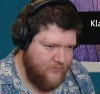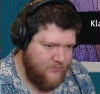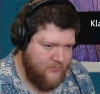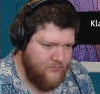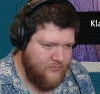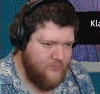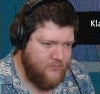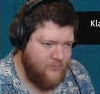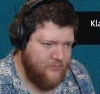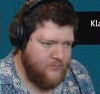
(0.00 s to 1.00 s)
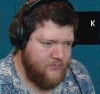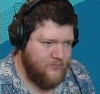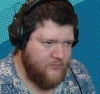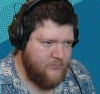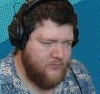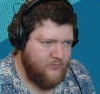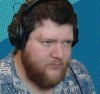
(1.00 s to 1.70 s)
Nobody speaks.